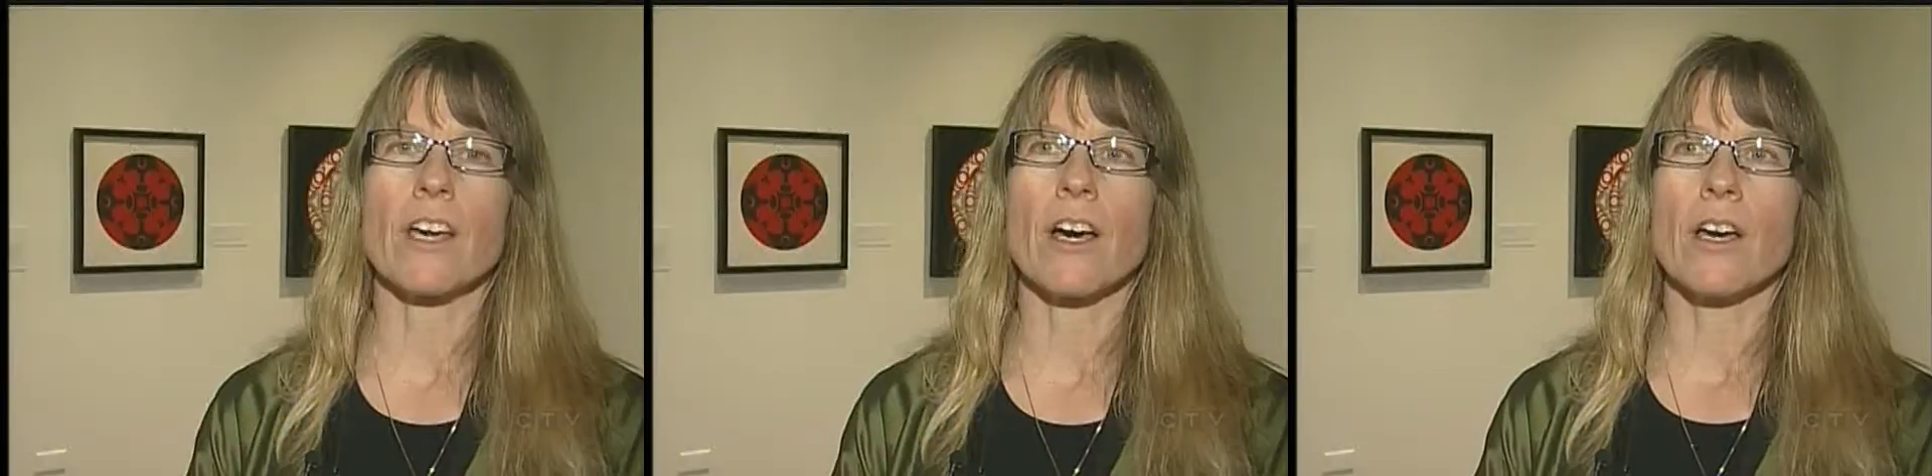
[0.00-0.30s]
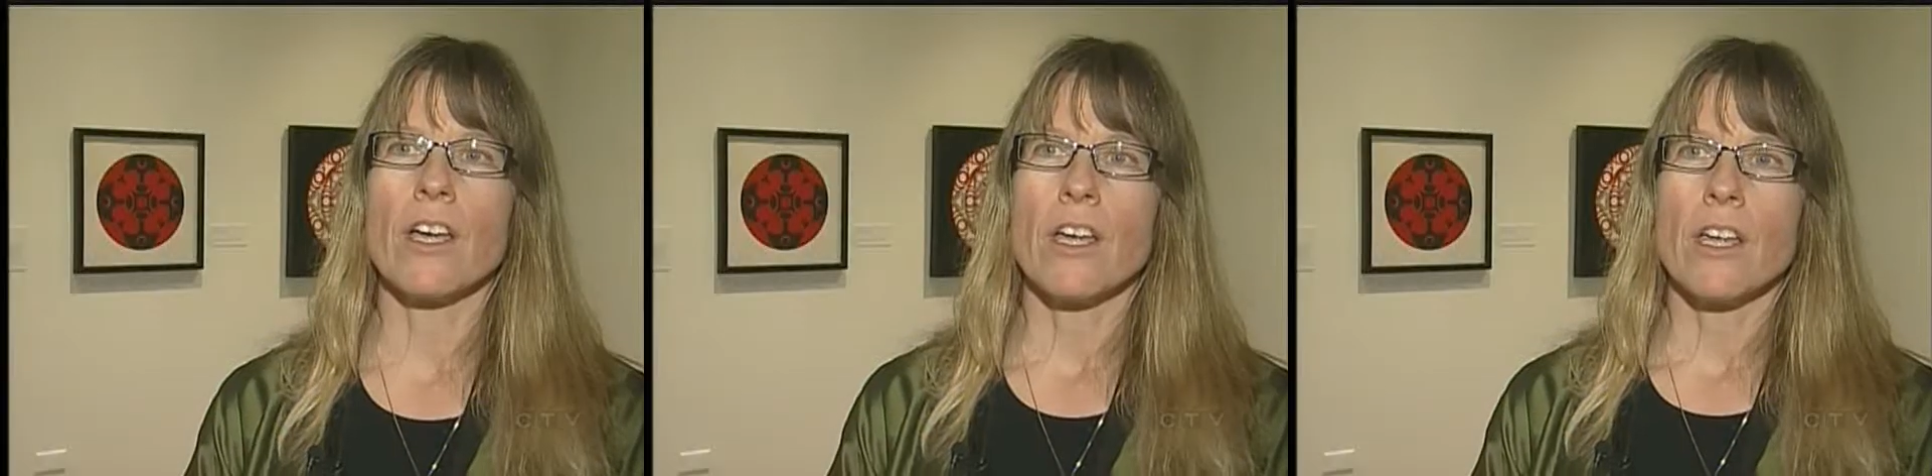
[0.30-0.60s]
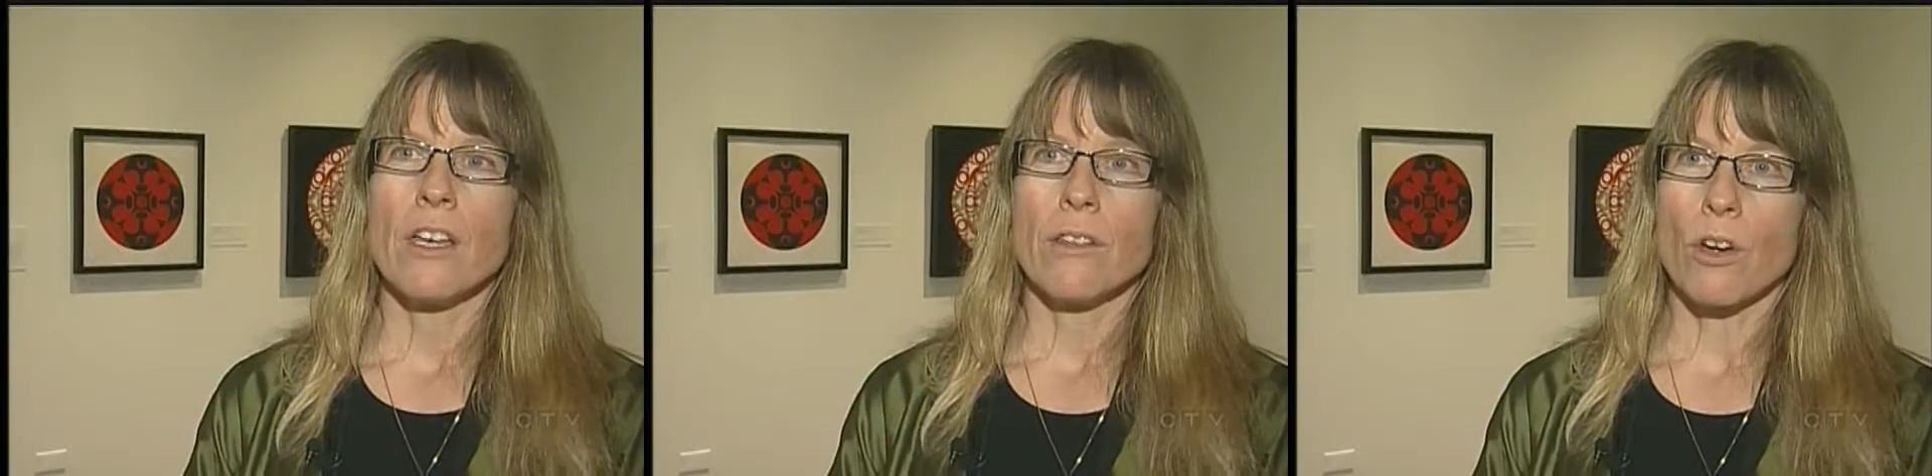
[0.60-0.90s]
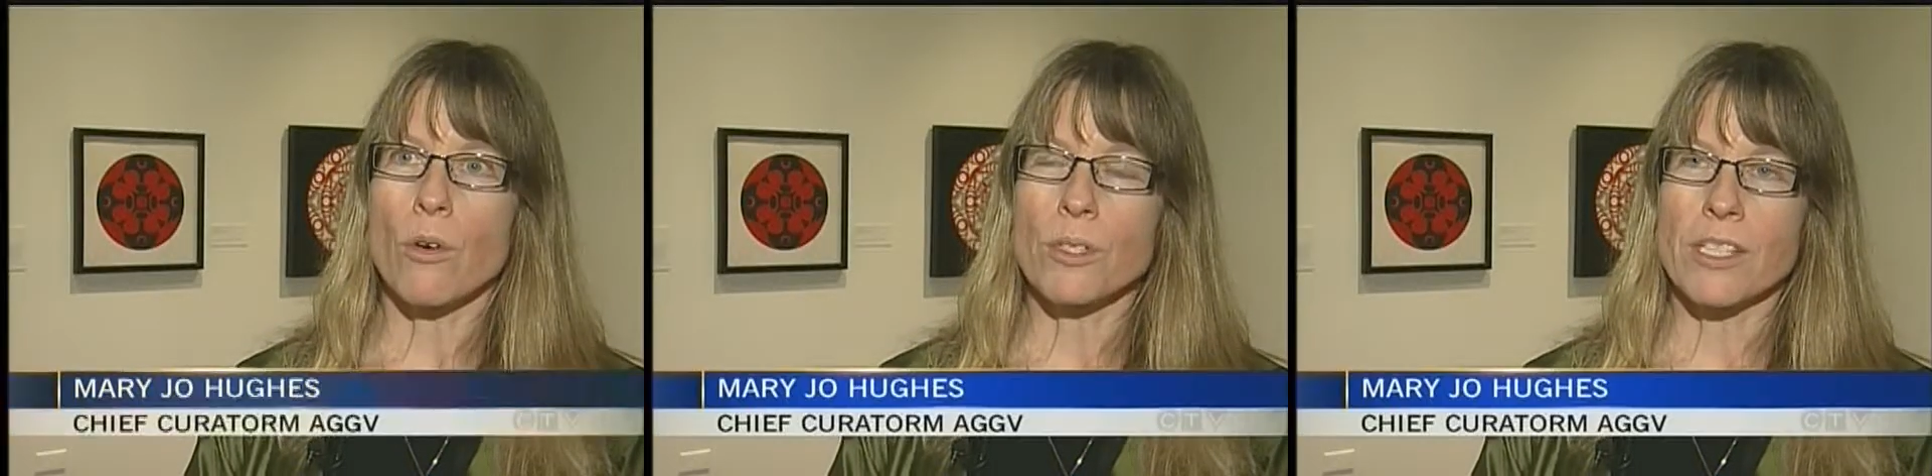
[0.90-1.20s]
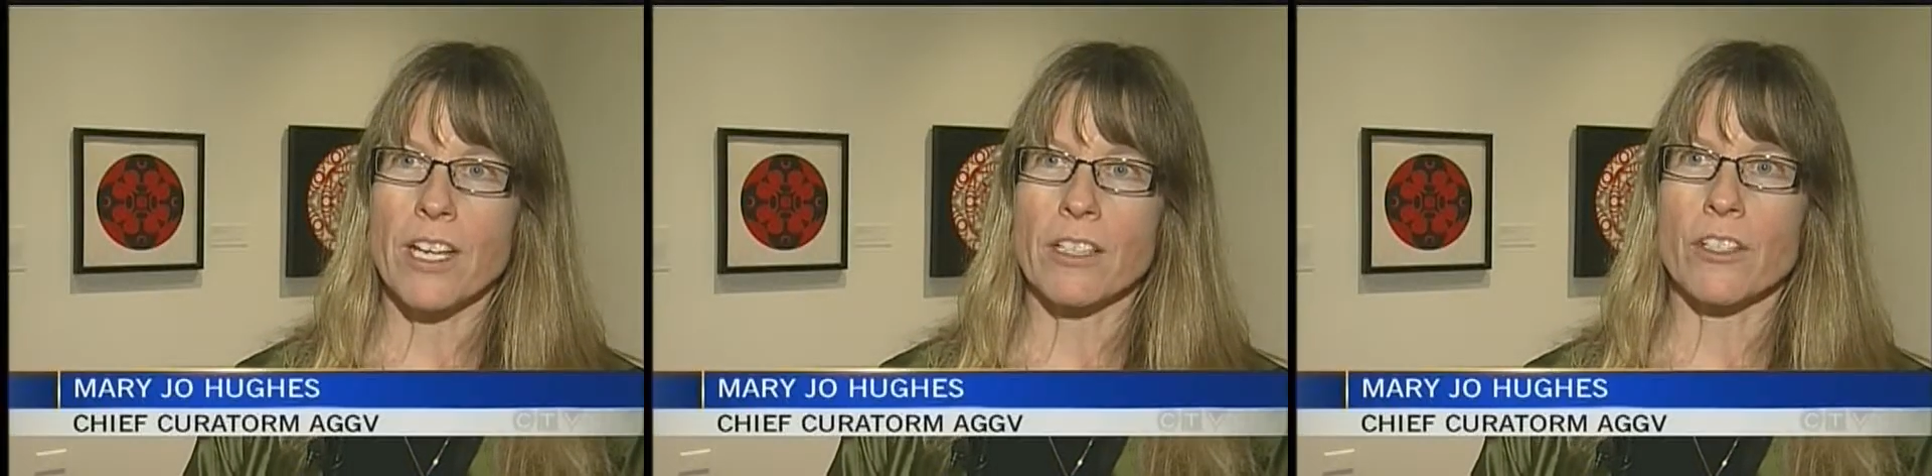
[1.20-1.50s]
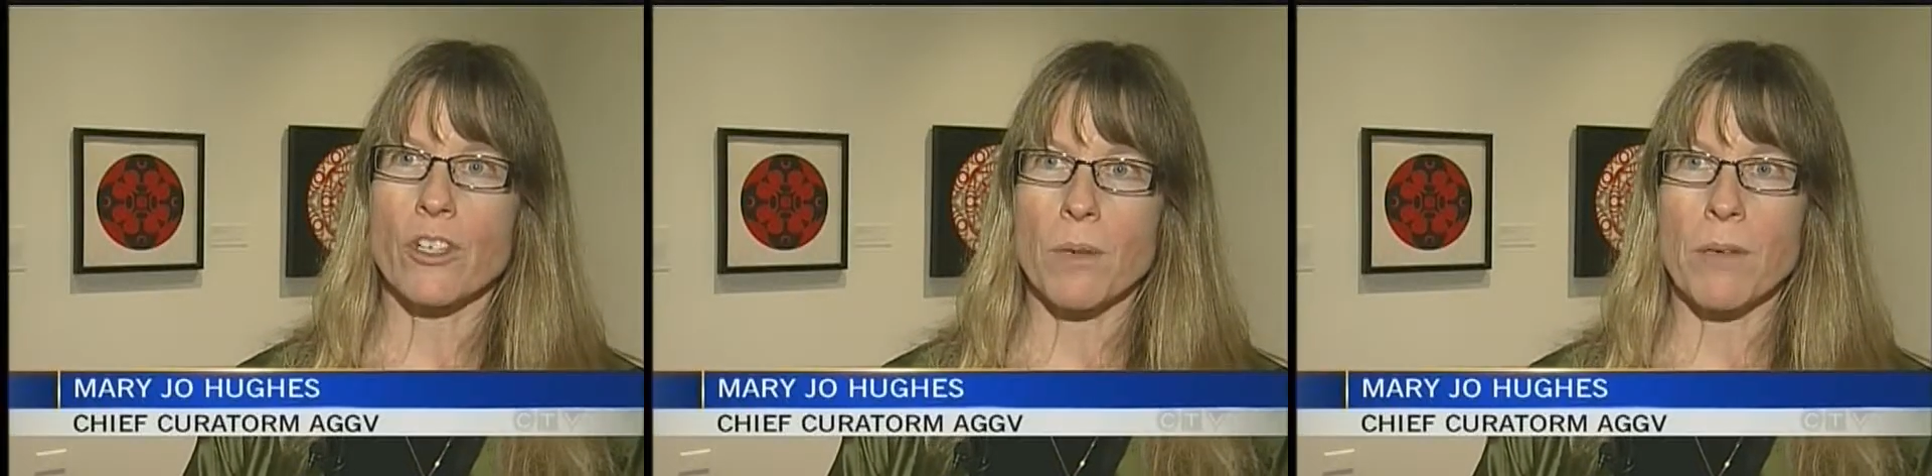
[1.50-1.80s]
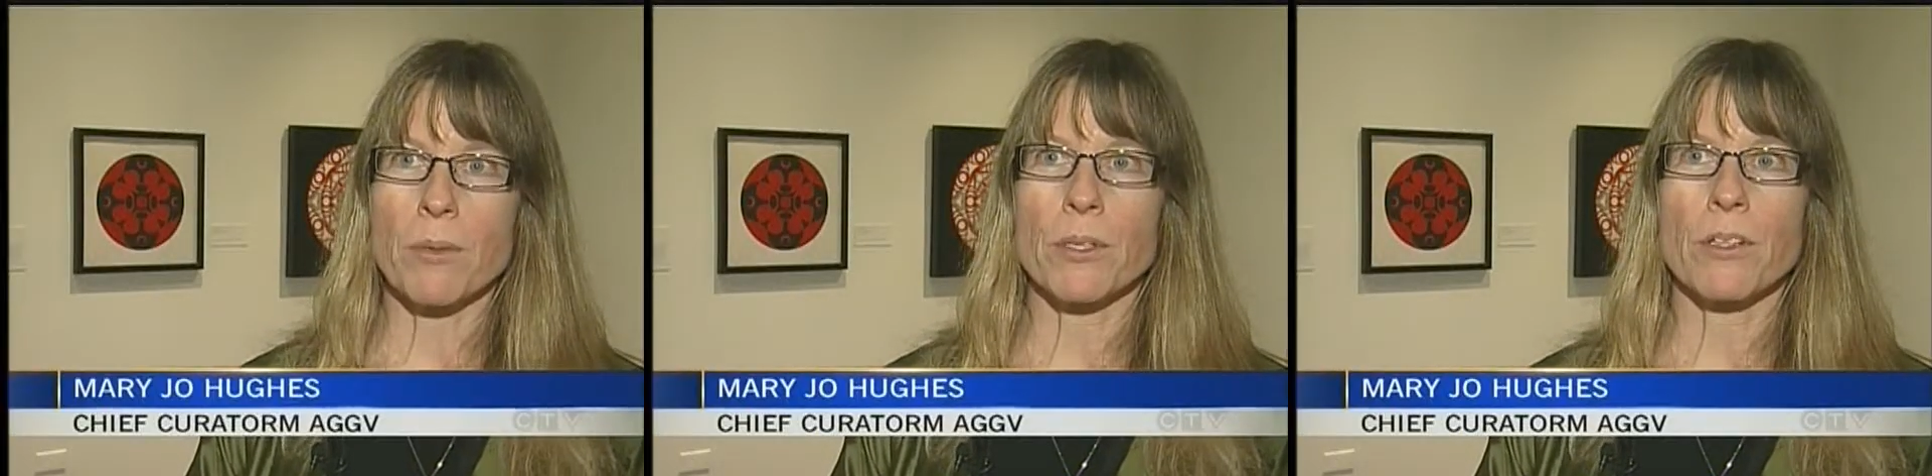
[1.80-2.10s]
uh, the Coast Salish
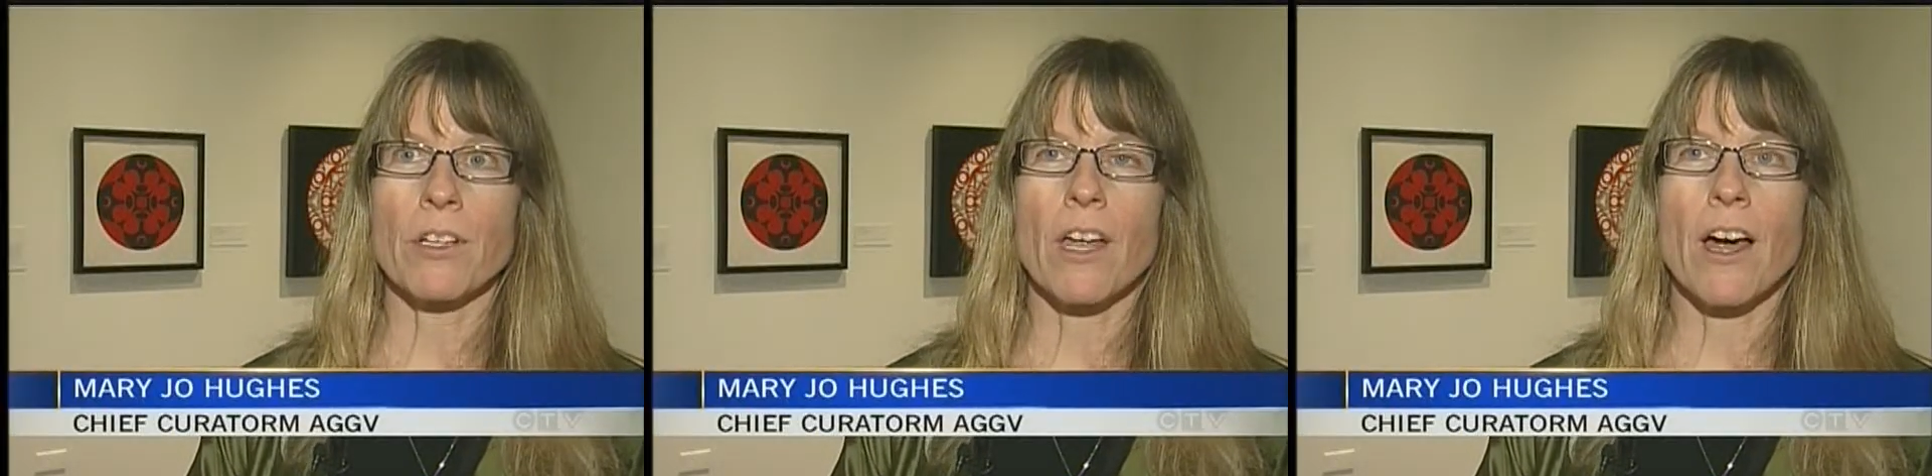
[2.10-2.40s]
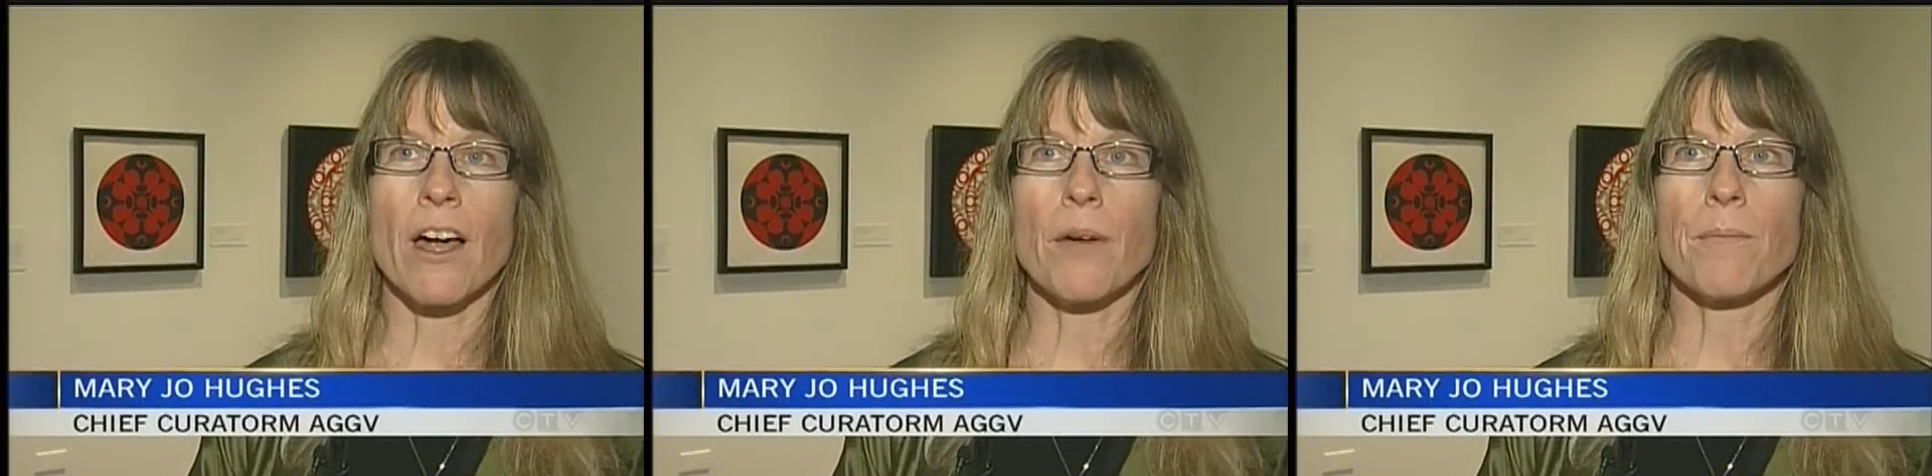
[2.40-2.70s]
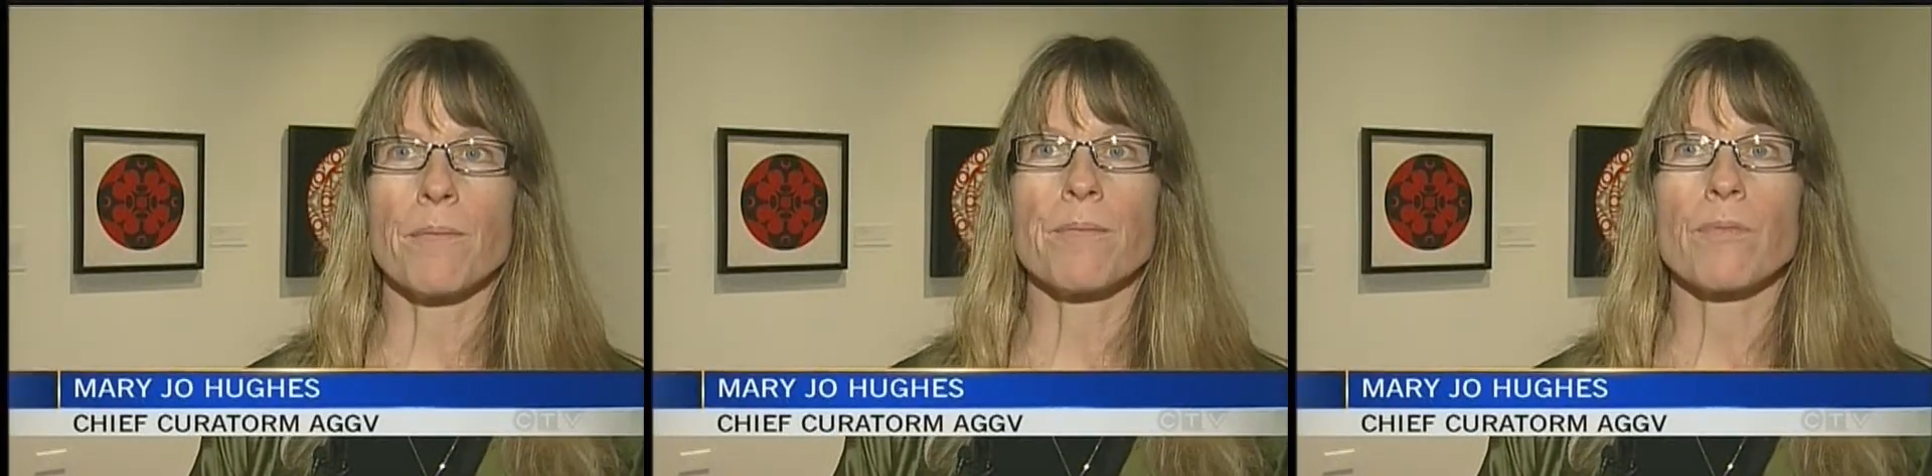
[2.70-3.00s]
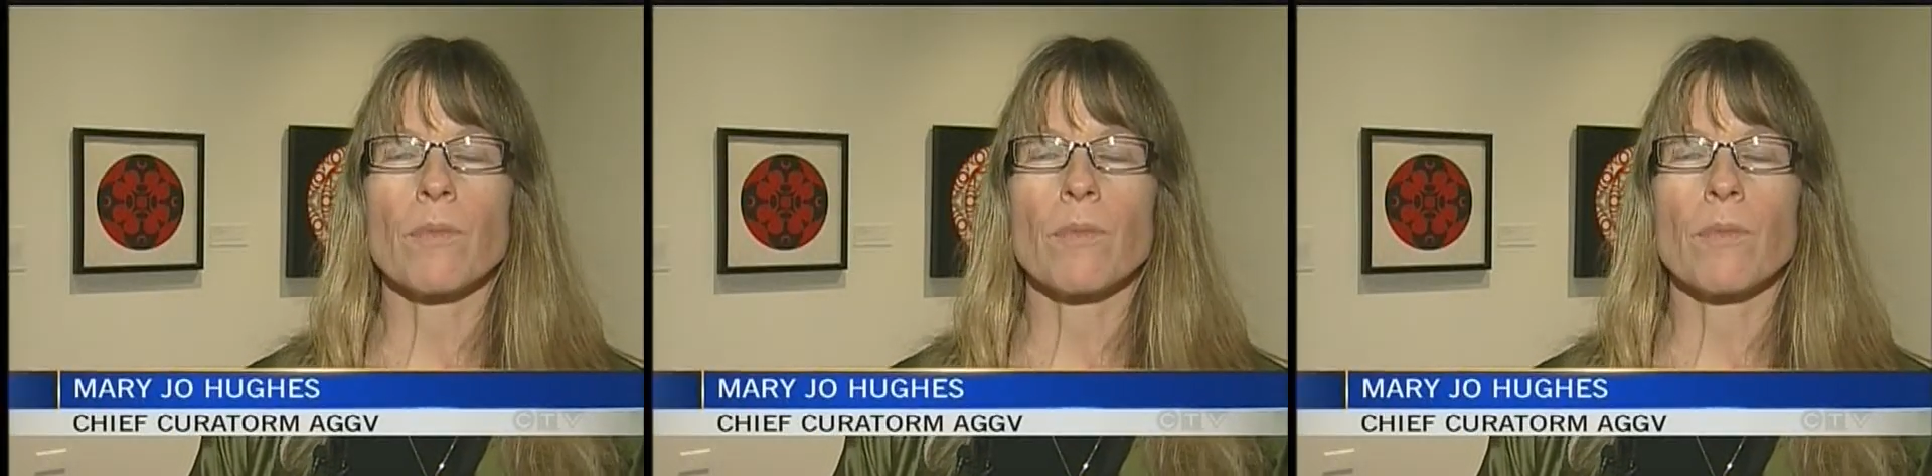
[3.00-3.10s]
people um,